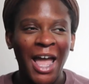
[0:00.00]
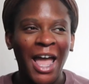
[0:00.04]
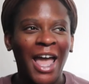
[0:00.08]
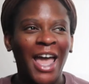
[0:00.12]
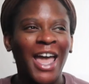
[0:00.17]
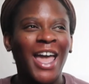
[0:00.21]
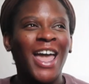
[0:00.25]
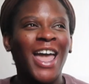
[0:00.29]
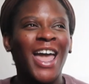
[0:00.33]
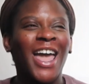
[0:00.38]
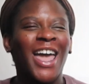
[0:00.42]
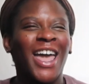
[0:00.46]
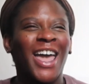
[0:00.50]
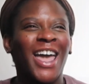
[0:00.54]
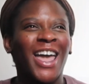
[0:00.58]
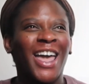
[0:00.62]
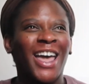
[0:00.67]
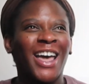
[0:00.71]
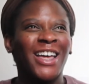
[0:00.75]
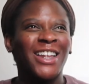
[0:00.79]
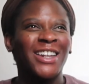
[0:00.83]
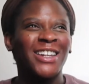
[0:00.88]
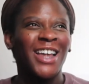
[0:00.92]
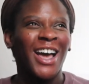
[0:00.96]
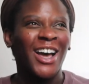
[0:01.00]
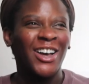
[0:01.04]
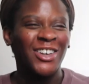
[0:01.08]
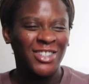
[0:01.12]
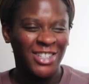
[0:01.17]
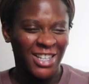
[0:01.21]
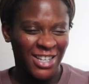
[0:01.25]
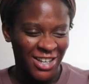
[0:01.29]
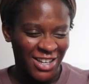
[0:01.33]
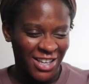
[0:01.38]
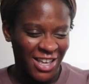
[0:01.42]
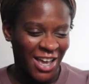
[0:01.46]
And I
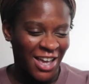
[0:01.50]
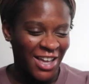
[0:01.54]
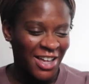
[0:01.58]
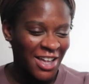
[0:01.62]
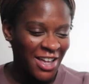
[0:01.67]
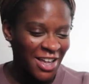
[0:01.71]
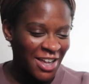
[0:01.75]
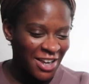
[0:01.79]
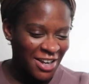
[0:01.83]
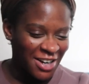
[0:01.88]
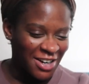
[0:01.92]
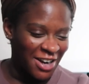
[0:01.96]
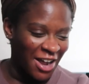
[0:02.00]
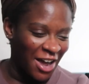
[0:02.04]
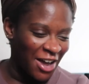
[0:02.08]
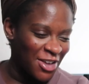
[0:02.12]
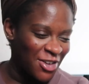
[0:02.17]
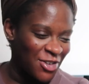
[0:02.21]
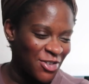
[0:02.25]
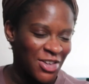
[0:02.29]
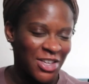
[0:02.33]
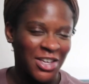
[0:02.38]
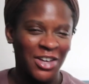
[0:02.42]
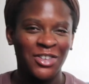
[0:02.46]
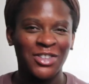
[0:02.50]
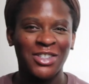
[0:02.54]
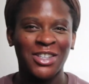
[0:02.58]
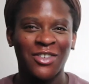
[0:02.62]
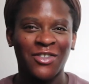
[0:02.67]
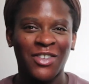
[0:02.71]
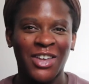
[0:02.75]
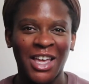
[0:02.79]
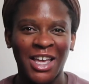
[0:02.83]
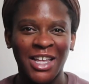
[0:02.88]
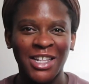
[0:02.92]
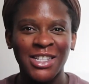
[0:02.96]
was like, okay, not you
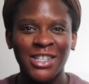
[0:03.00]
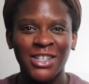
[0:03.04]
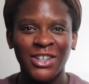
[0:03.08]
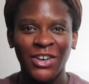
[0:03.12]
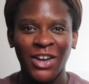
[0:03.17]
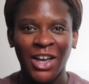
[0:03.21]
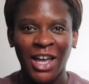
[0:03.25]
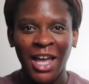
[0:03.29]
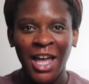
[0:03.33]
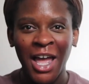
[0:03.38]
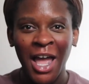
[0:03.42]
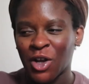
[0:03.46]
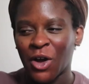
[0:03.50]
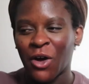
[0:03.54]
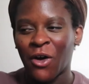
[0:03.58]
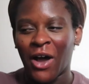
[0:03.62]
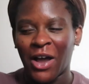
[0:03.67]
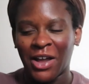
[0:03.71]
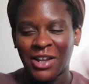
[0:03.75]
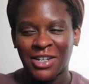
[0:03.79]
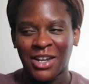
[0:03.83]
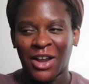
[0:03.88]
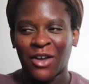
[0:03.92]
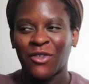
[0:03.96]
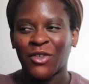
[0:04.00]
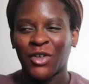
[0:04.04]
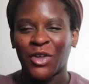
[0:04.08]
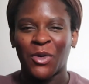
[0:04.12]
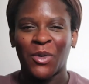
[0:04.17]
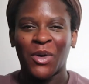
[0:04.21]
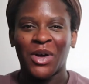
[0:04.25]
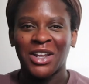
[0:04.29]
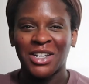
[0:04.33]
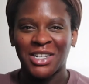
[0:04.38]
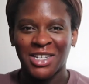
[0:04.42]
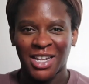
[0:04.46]
guilting me into it. So I
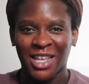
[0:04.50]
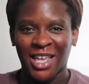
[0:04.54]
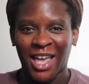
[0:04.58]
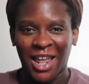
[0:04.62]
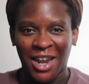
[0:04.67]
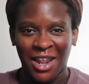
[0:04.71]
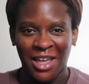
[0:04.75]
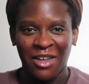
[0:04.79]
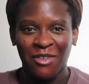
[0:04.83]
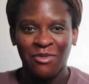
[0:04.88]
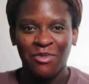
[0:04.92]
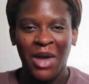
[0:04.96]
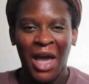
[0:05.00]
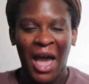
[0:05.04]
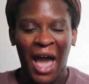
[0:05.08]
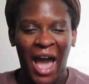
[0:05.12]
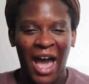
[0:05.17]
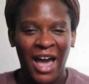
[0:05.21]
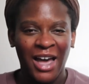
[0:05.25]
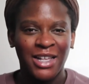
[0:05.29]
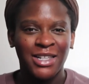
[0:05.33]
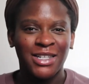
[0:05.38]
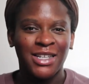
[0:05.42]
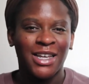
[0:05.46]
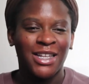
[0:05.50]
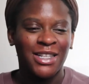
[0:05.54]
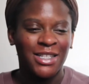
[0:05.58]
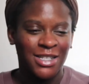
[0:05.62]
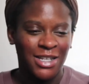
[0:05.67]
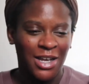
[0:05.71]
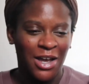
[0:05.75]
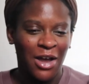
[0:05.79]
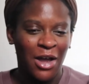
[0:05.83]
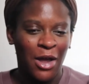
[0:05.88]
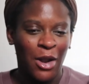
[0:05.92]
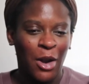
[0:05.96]
definitely wanted to get it packed and
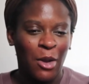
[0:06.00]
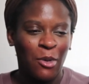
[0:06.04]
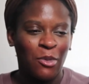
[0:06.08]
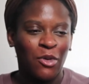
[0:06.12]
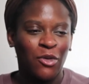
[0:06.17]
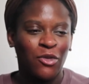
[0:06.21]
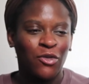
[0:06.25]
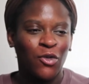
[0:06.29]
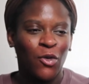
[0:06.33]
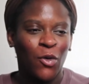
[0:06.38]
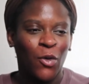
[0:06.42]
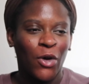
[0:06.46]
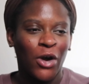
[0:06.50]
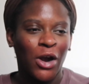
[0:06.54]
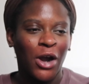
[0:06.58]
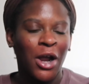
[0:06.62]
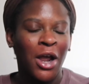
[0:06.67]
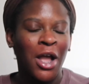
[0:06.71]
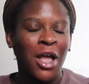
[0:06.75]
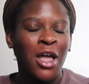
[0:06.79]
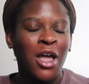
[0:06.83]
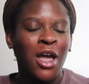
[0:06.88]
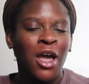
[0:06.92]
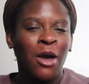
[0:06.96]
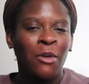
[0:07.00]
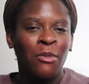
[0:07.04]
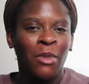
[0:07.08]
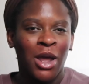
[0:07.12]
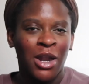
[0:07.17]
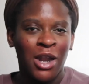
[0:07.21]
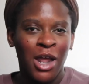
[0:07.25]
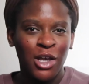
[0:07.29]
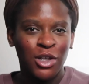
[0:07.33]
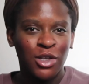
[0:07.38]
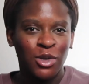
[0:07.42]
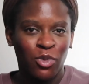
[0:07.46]
done before my
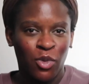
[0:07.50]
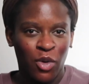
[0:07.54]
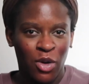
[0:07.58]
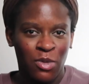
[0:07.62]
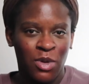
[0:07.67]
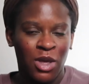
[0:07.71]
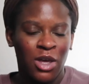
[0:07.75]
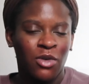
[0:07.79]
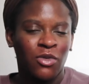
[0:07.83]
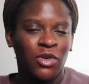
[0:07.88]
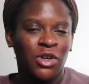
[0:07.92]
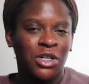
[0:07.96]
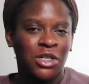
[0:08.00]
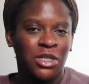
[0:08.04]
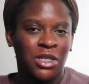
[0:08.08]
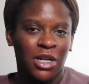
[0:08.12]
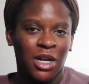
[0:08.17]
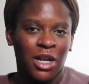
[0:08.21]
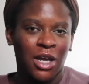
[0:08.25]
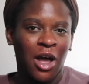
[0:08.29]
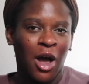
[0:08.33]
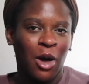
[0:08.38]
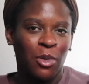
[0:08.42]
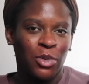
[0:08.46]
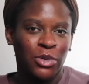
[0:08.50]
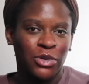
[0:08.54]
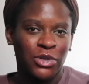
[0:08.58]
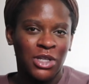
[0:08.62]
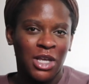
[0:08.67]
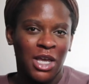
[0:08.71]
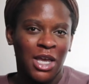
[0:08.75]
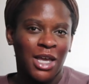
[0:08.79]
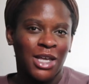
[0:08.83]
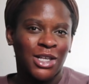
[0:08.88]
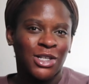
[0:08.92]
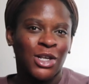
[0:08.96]
next appointment, which is in a couple of
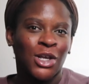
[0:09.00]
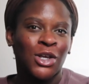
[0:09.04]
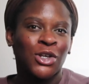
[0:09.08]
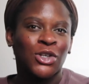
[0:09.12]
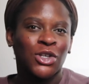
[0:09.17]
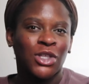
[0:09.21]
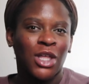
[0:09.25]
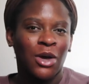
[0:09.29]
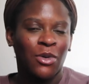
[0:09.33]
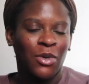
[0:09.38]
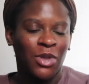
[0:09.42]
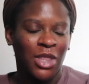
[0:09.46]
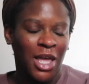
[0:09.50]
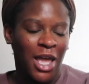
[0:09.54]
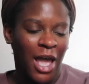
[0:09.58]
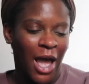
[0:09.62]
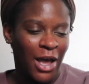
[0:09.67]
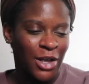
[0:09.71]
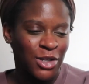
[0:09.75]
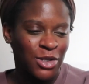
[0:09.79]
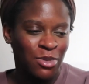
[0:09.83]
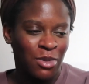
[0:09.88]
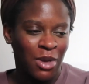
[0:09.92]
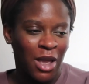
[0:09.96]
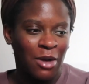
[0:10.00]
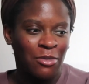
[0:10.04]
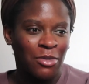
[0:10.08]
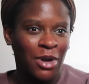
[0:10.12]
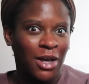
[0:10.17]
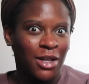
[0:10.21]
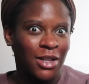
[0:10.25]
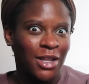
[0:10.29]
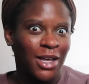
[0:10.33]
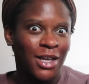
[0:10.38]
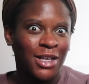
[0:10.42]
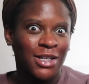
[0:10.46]
days, so that when they ask me, I'm
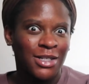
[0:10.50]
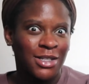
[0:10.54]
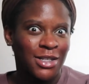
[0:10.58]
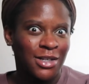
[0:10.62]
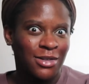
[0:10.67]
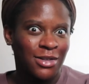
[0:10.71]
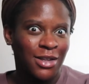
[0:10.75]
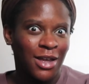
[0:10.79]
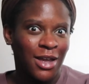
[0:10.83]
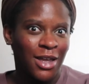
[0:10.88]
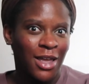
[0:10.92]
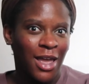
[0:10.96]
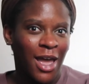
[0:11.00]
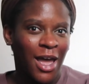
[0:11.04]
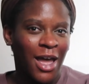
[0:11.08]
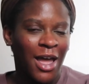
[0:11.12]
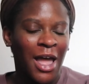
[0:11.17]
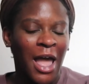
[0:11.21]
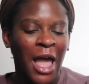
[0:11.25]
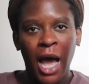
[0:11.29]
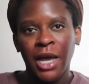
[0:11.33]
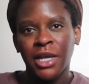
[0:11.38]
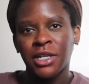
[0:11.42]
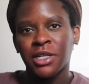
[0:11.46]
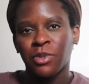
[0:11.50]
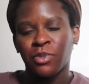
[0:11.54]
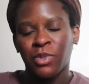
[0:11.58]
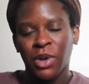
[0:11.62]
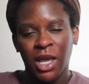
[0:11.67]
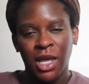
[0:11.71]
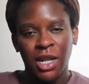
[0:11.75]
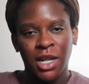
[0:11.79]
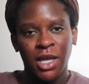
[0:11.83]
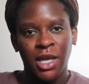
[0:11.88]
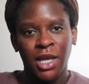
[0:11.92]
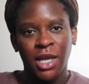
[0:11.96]
not like, still not yet. I
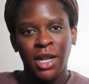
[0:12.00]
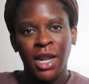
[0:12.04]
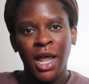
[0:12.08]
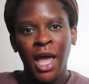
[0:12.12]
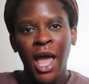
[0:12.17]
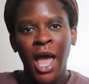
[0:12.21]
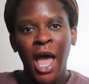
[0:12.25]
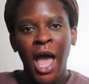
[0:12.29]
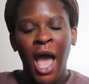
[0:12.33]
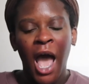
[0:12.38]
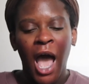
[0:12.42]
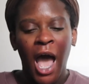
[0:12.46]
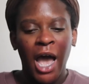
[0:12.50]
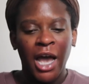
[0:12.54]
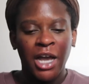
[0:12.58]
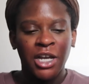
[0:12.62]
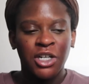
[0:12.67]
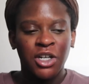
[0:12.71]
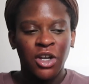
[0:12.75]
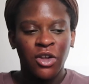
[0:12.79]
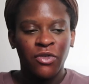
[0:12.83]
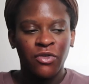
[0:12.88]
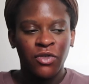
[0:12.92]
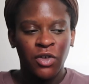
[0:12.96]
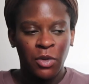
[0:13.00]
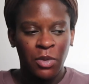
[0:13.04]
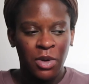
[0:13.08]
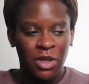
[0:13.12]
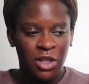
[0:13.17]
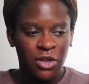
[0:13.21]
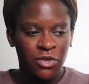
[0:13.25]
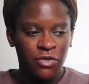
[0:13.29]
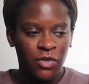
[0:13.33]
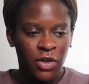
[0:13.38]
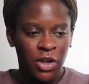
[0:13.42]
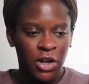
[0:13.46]
debated actually filming
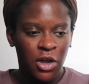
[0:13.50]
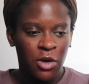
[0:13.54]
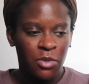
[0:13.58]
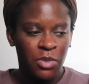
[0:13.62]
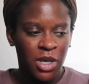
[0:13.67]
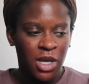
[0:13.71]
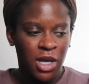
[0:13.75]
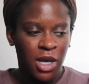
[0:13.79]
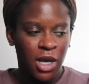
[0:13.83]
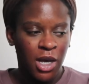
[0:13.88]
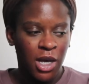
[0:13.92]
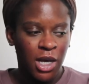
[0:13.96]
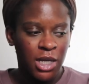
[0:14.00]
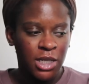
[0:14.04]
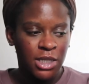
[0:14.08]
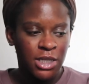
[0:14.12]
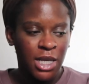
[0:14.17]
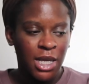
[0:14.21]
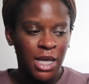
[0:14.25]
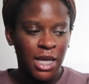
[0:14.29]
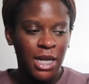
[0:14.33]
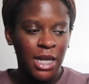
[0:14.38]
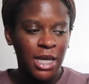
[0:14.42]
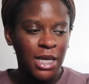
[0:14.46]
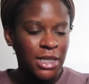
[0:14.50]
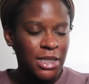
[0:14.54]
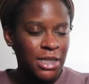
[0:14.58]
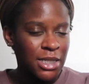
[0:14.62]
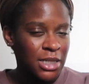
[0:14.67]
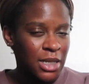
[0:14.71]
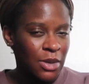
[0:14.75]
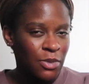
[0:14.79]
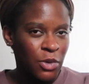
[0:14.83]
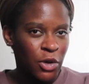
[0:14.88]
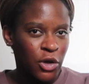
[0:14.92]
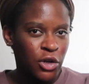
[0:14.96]
this video because it is
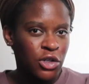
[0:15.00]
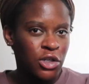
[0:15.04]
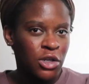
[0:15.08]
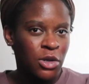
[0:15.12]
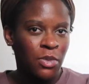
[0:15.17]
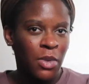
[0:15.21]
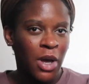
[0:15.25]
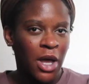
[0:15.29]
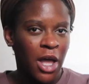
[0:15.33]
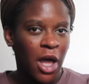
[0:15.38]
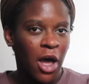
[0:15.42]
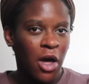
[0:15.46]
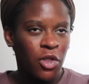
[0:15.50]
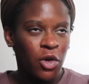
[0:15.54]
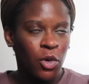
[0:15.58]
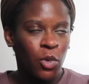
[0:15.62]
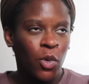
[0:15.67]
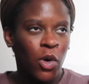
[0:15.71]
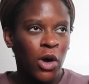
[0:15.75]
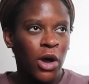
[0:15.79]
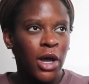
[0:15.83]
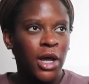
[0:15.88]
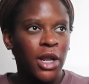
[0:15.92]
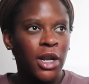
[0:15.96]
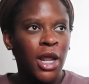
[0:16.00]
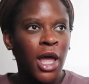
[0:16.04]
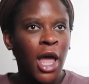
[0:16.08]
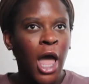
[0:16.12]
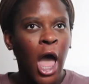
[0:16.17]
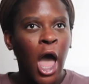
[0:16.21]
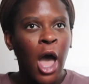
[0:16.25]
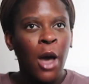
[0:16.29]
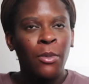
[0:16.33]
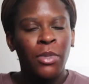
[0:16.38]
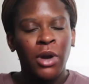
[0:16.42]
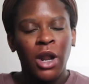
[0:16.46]
similar to my other one,
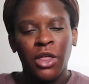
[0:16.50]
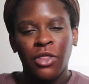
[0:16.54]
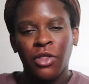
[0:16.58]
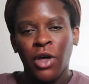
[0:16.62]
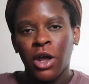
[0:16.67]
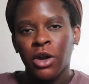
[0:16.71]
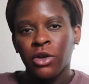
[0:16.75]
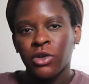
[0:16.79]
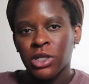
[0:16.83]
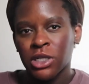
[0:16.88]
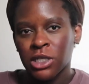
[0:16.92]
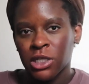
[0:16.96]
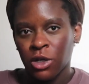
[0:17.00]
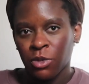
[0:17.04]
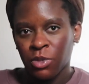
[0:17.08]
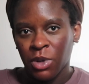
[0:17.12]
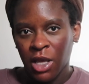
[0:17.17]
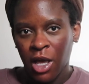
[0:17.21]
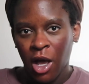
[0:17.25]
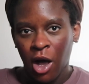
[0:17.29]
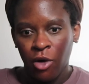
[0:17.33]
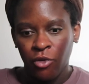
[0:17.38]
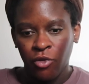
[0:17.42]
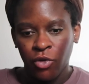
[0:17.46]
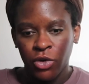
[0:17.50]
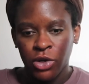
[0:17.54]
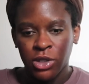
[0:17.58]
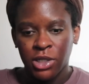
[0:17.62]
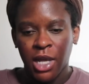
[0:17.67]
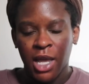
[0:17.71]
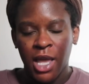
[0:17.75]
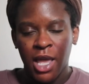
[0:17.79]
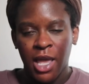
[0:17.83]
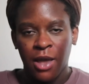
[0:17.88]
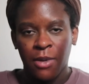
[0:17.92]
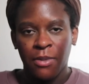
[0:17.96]
but I thought it would still be helpful
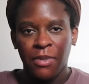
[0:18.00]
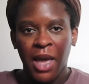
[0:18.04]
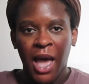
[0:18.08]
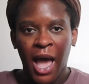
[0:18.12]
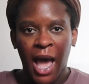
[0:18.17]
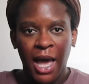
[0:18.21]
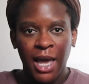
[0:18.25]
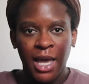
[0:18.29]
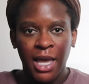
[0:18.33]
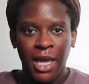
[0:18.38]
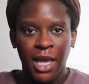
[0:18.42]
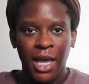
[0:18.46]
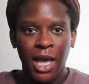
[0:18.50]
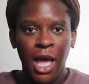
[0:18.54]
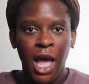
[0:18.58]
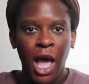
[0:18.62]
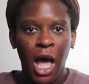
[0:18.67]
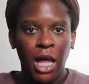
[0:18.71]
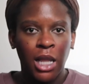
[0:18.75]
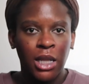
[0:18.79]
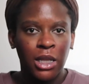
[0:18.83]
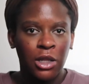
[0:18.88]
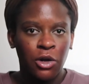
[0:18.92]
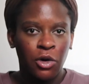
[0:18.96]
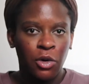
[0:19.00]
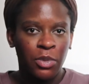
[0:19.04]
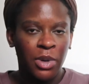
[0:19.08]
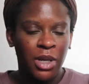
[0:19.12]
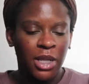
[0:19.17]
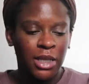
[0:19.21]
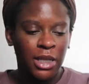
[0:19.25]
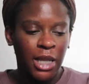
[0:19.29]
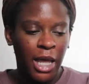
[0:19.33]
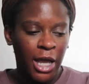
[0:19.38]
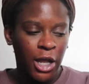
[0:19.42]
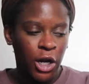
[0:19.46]
because I am packing a little
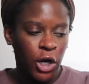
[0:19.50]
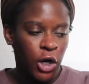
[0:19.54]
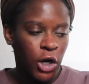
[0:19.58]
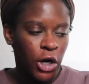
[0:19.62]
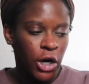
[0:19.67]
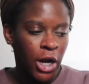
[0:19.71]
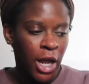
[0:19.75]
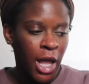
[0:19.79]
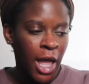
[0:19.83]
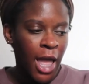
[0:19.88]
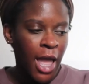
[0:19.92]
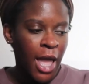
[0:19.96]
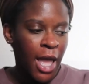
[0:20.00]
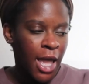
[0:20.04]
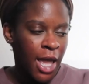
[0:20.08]
bit lighter.